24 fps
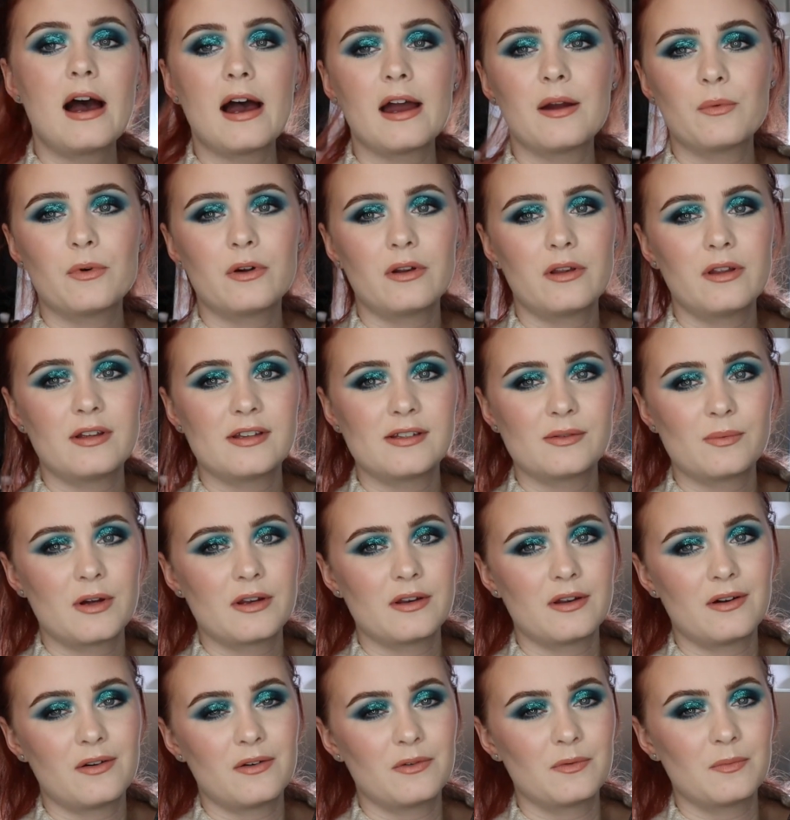I wore this
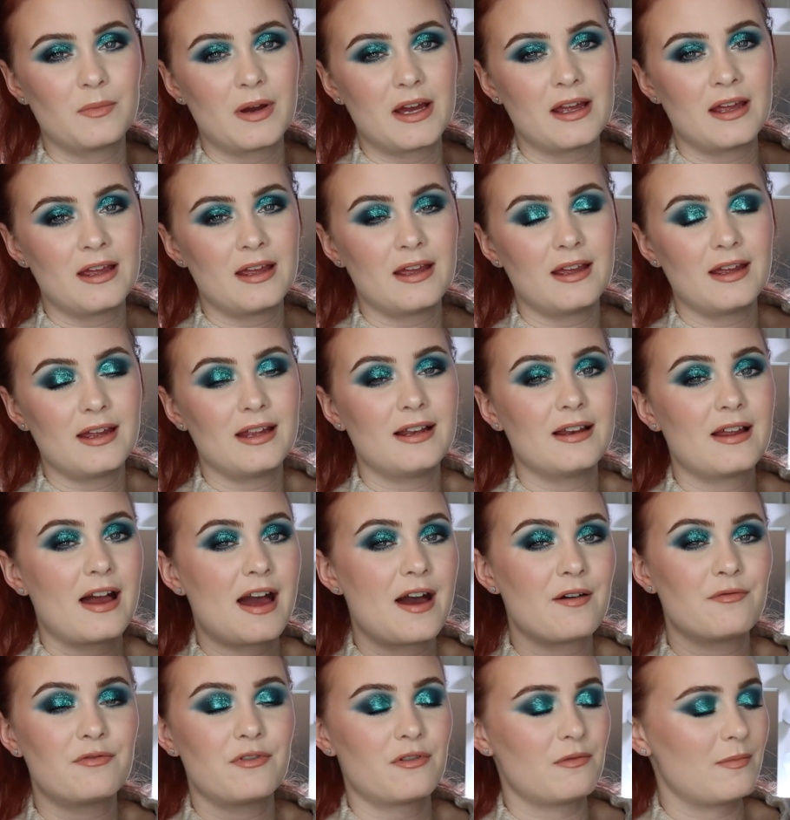one on my inner
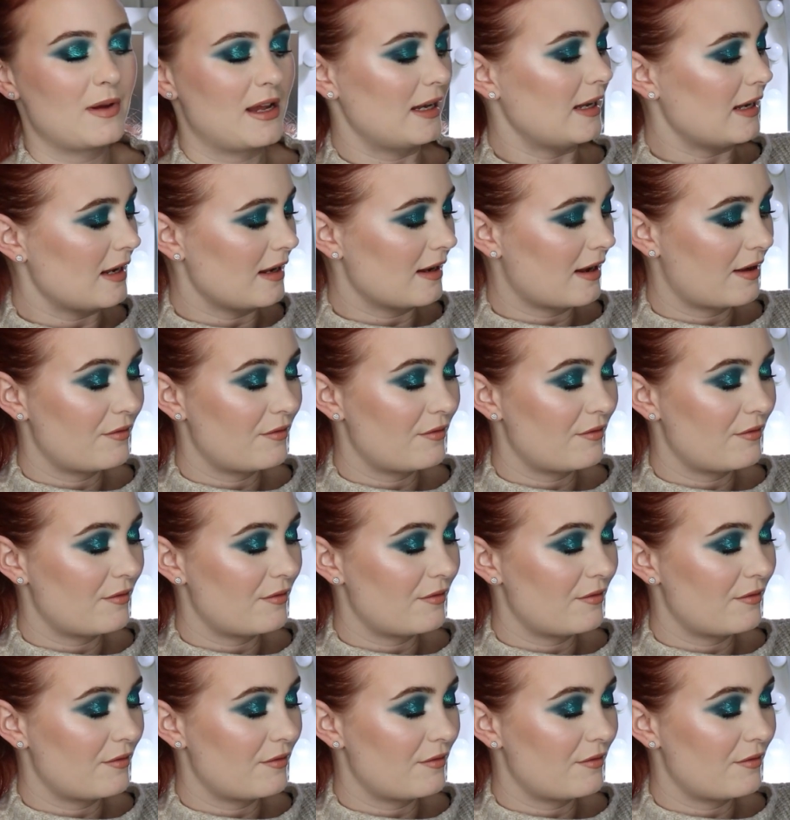half of my lid,